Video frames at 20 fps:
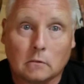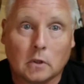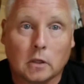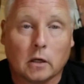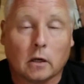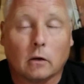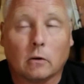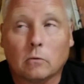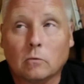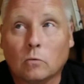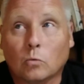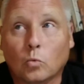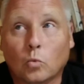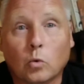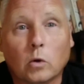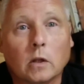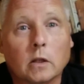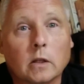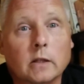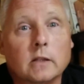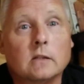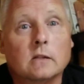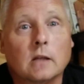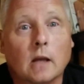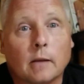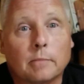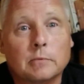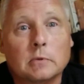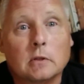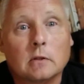you know, we'll
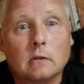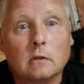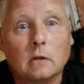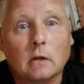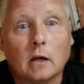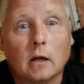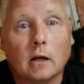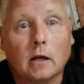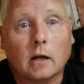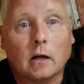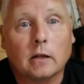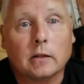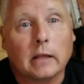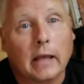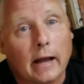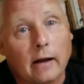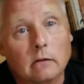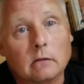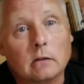accept uh, the